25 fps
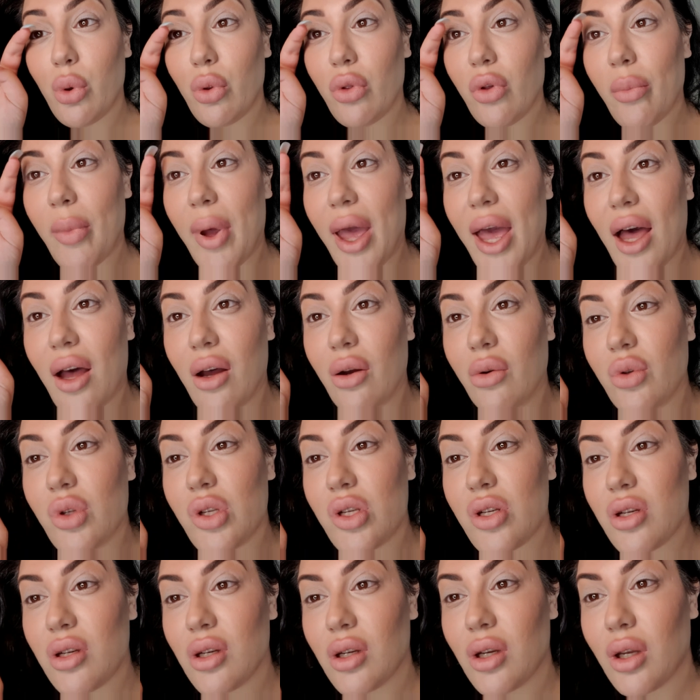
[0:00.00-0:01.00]
them
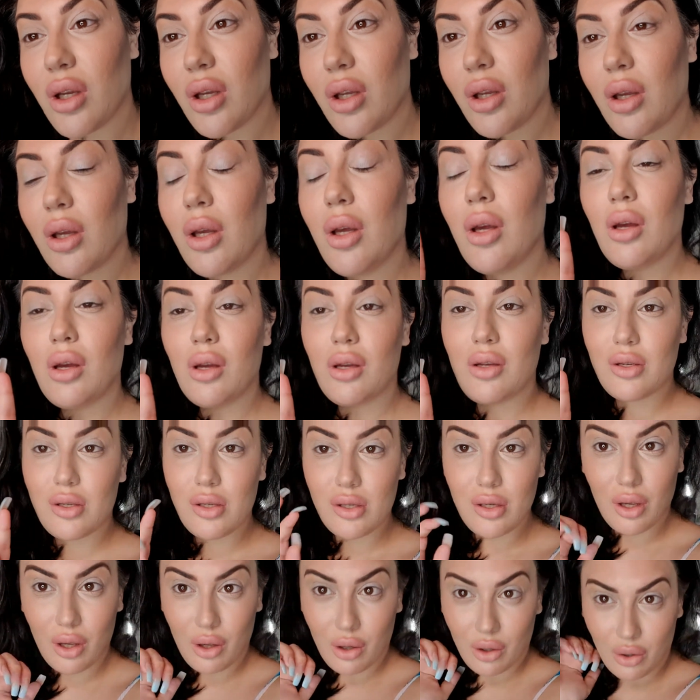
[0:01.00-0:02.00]
out.
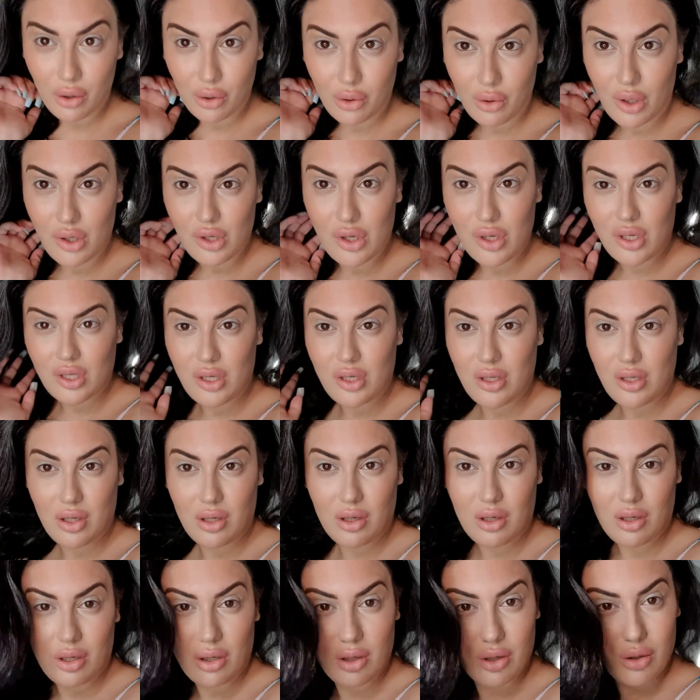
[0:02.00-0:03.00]
So I just
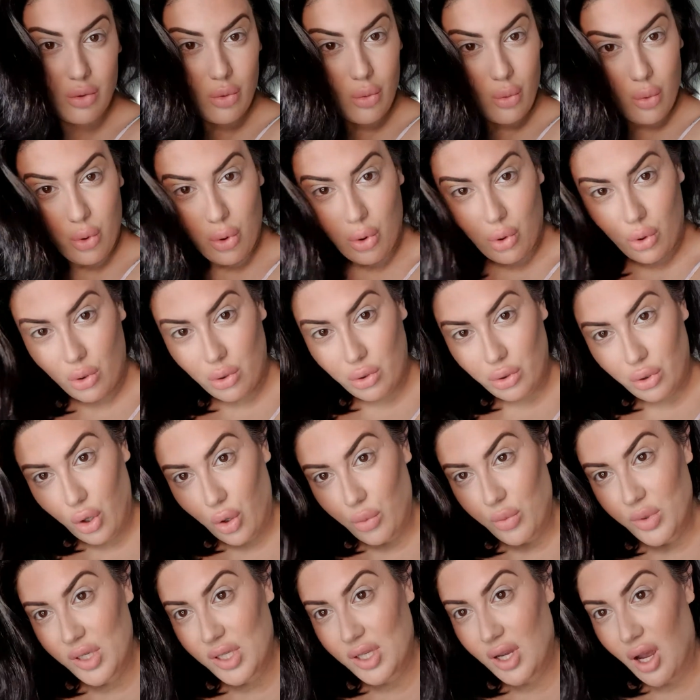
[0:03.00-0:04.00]
wore no
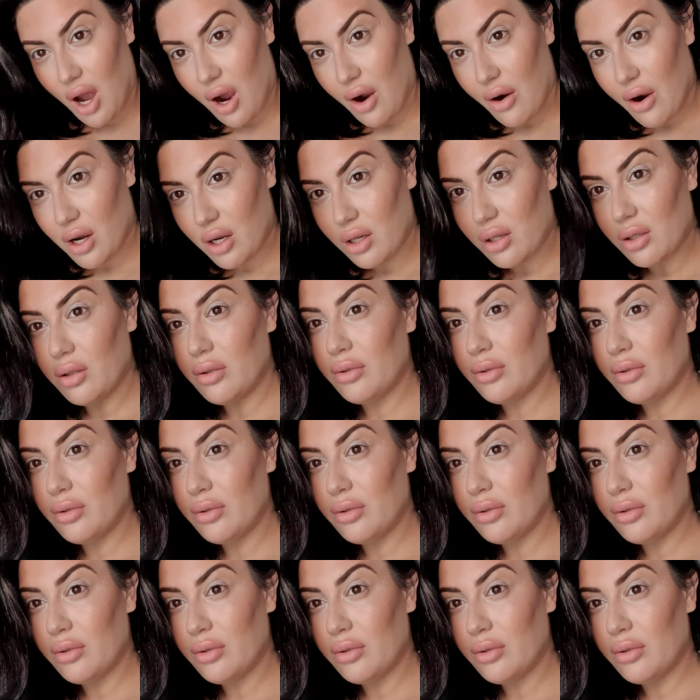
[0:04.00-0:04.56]
mascara.